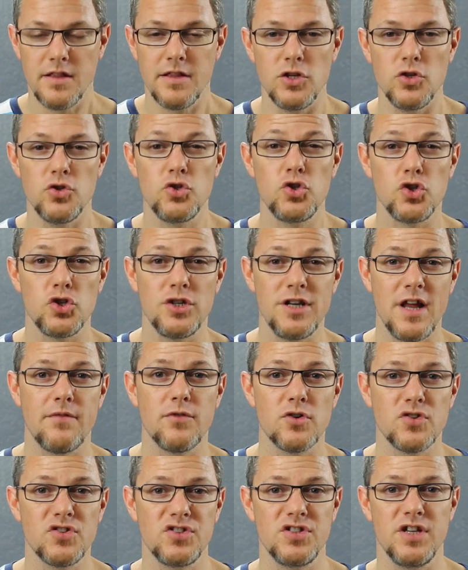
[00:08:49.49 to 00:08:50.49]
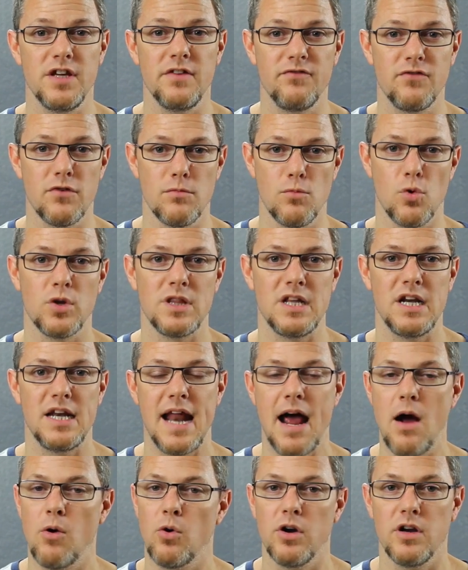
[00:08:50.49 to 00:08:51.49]
that you should never sit for more than
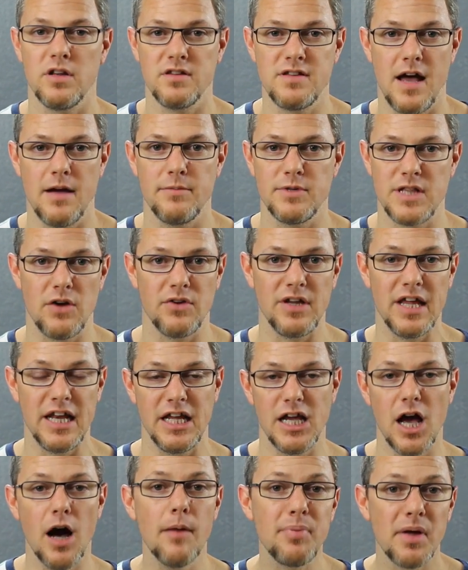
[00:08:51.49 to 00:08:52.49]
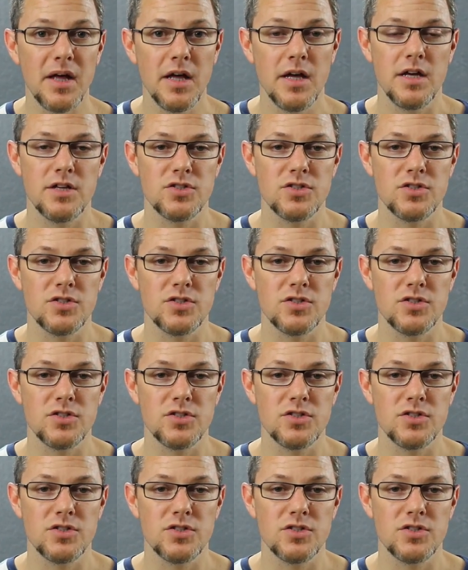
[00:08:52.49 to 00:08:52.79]
an hour at a time without getting up.